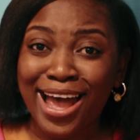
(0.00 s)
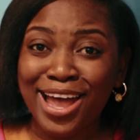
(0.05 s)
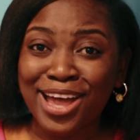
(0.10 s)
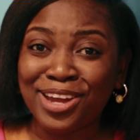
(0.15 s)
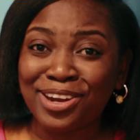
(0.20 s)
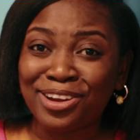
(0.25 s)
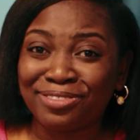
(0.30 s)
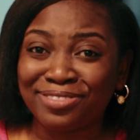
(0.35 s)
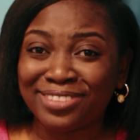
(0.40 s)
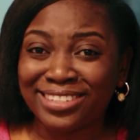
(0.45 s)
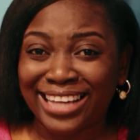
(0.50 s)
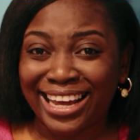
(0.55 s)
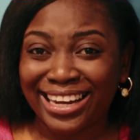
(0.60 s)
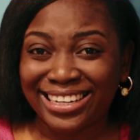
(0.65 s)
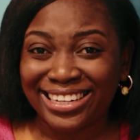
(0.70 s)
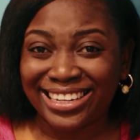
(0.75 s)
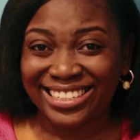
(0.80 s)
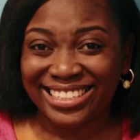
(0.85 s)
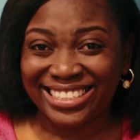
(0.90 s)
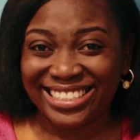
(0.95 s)
Enough
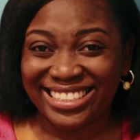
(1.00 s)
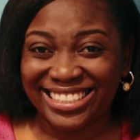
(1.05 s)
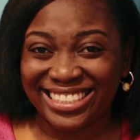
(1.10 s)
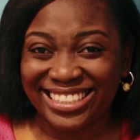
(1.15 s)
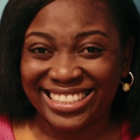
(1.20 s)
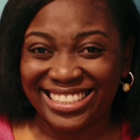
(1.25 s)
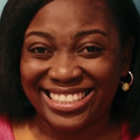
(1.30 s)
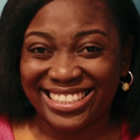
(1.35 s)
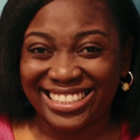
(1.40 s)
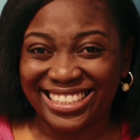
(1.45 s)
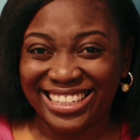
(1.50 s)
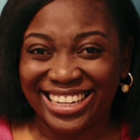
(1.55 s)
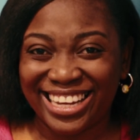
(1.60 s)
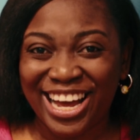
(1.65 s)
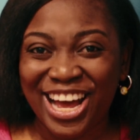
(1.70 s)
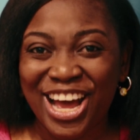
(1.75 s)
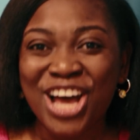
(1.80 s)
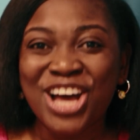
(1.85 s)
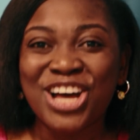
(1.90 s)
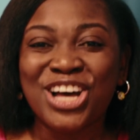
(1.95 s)
said.
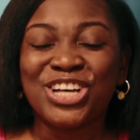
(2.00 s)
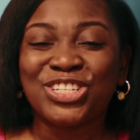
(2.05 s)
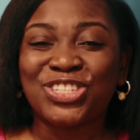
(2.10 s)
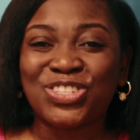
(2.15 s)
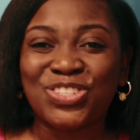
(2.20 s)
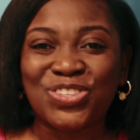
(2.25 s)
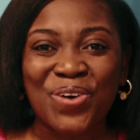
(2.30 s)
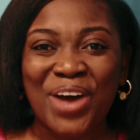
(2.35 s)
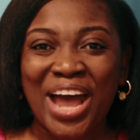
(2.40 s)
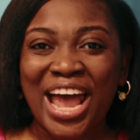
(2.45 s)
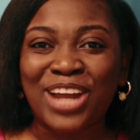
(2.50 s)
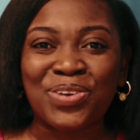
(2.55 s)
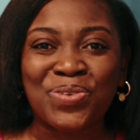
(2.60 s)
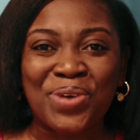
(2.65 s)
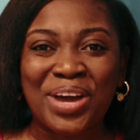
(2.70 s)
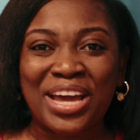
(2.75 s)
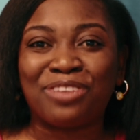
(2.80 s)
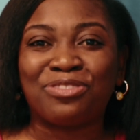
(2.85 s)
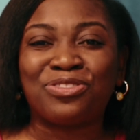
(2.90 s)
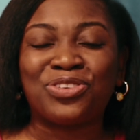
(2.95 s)
So
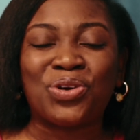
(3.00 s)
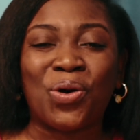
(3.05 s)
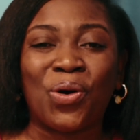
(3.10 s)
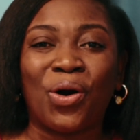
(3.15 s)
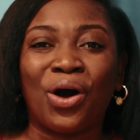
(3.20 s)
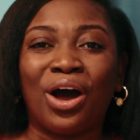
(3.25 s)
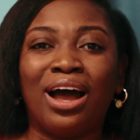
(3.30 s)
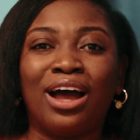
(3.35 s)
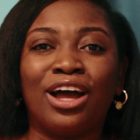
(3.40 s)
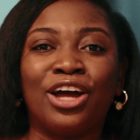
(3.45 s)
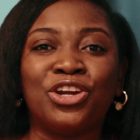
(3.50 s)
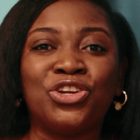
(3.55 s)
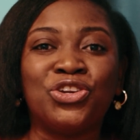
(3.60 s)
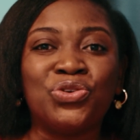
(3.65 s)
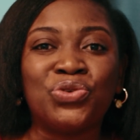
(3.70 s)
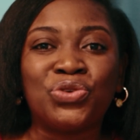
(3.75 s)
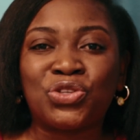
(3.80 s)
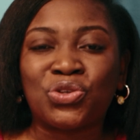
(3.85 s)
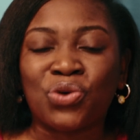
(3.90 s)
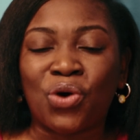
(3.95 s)
anyway, if you're
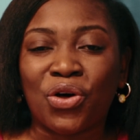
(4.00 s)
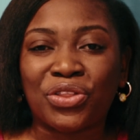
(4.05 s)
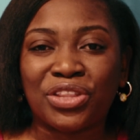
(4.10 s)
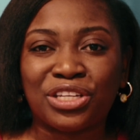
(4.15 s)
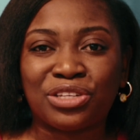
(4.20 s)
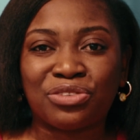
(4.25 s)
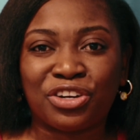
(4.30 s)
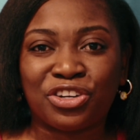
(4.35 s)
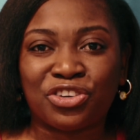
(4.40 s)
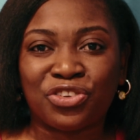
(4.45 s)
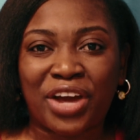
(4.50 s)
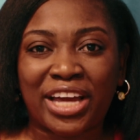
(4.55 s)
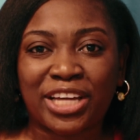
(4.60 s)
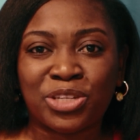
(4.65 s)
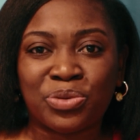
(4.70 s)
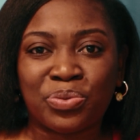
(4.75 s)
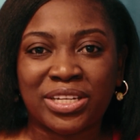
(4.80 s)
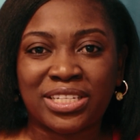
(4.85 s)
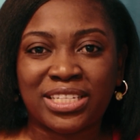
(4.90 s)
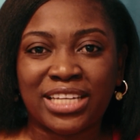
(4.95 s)
new to all this Federal
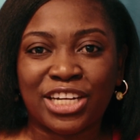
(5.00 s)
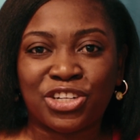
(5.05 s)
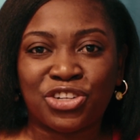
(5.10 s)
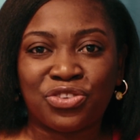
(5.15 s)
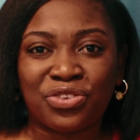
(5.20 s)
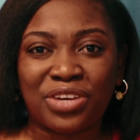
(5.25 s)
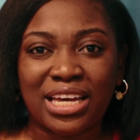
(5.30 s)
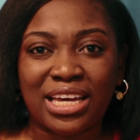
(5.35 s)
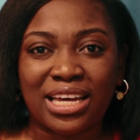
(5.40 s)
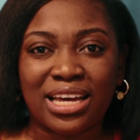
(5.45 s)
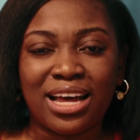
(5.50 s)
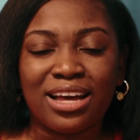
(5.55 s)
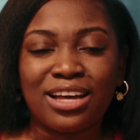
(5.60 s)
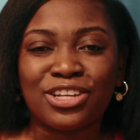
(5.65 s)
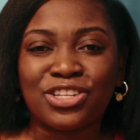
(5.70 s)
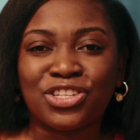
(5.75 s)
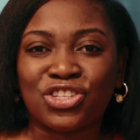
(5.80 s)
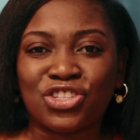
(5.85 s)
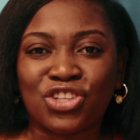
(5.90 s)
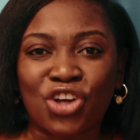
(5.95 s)
Express Entry
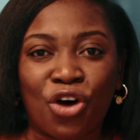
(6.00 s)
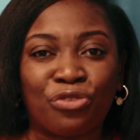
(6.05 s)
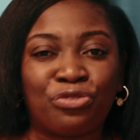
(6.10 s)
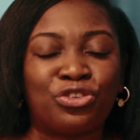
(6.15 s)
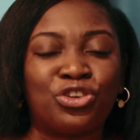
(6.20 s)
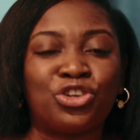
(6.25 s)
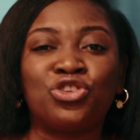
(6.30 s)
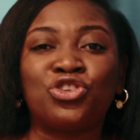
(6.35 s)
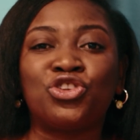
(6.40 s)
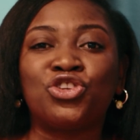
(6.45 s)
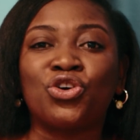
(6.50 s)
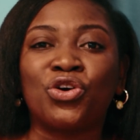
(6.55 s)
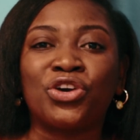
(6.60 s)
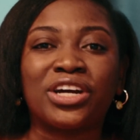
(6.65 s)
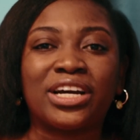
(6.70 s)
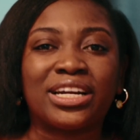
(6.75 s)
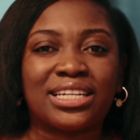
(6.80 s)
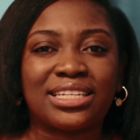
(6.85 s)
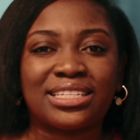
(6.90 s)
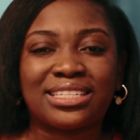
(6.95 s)
stuff, you
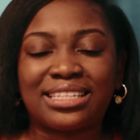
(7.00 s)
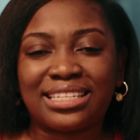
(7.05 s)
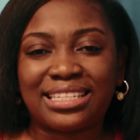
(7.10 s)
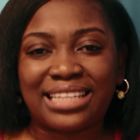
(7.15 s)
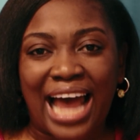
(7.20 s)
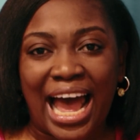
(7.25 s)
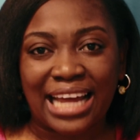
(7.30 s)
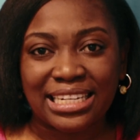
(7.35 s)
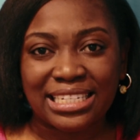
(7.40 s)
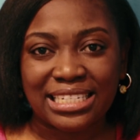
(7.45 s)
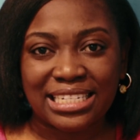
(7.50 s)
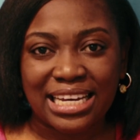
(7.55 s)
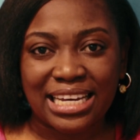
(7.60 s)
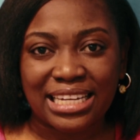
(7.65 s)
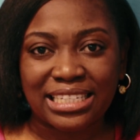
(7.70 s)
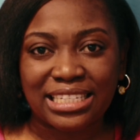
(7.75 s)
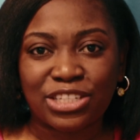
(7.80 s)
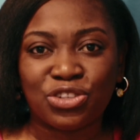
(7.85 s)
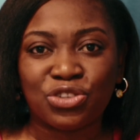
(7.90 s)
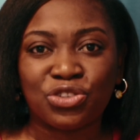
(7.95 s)
don't understand
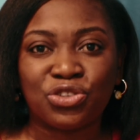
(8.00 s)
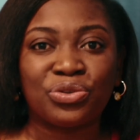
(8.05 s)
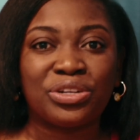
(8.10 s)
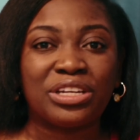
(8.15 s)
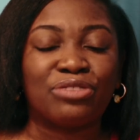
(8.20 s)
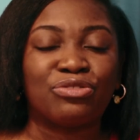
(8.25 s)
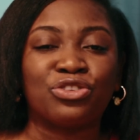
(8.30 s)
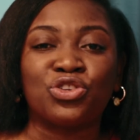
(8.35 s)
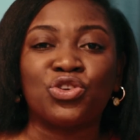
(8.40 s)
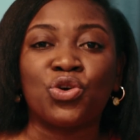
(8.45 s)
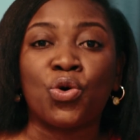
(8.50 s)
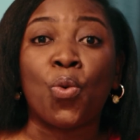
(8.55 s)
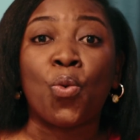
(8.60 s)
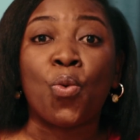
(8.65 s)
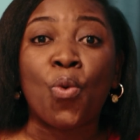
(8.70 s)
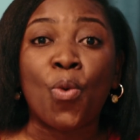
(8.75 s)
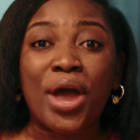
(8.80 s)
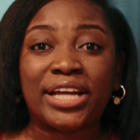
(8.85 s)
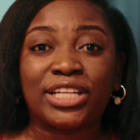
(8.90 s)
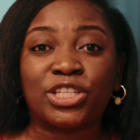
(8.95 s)
it, you don't even know
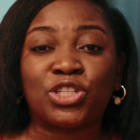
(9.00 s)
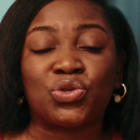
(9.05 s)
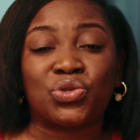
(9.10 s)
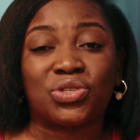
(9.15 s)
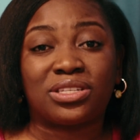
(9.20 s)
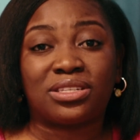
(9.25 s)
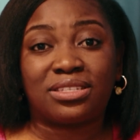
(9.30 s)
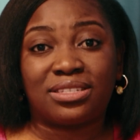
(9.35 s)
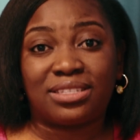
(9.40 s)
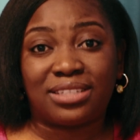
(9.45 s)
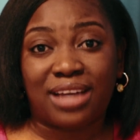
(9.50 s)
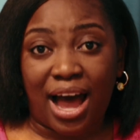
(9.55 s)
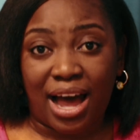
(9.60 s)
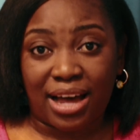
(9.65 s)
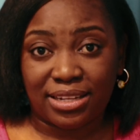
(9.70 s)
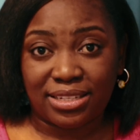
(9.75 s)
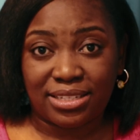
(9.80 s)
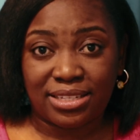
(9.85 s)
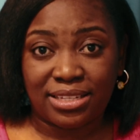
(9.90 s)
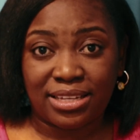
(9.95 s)
where to
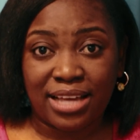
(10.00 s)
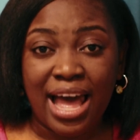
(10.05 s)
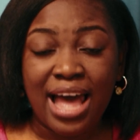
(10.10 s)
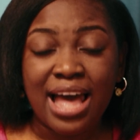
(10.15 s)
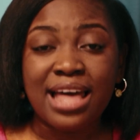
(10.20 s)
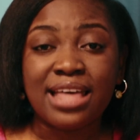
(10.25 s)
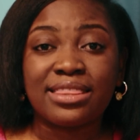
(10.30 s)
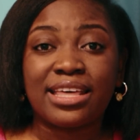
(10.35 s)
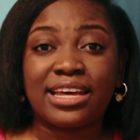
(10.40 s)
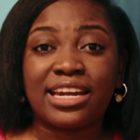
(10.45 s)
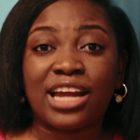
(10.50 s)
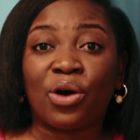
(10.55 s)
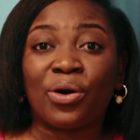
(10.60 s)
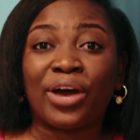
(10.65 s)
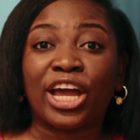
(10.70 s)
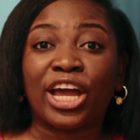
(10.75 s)
start, then I'll